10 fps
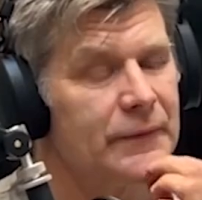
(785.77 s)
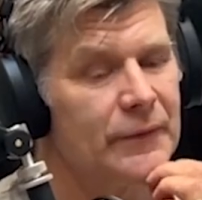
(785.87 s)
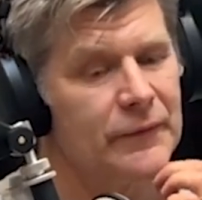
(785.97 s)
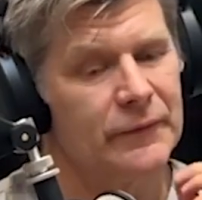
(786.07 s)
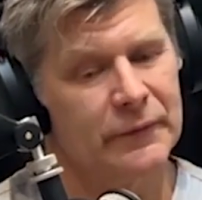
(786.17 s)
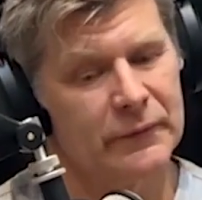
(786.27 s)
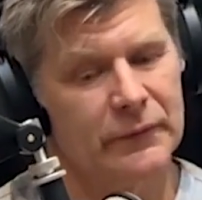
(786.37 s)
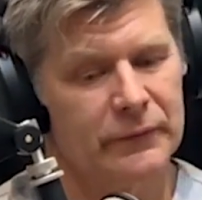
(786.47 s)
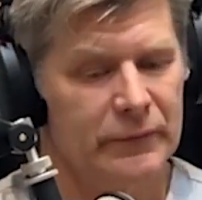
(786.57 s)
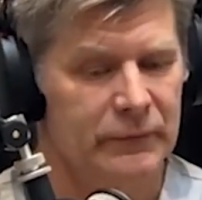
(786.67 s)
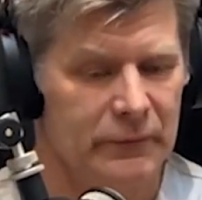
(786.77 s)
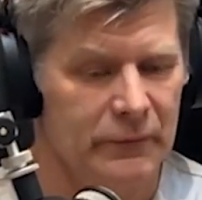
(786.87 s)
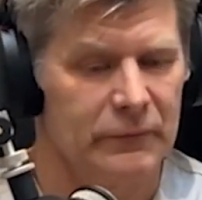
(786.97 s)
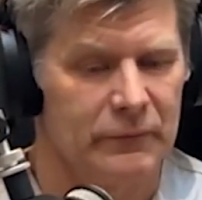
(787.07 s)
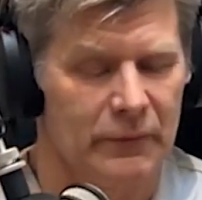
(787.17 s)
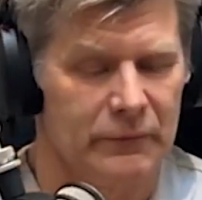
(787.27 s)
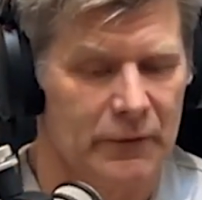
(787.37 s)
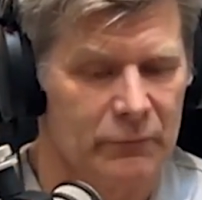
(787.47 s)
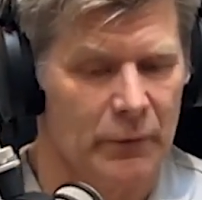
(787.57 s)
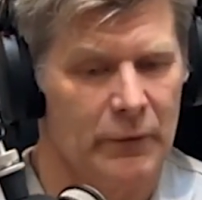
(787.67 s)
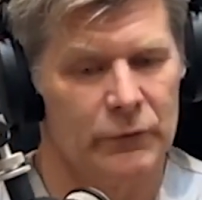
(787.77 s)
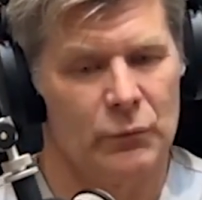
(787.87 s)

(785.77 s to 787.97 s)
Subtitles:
So 0 says, doesn't have bias.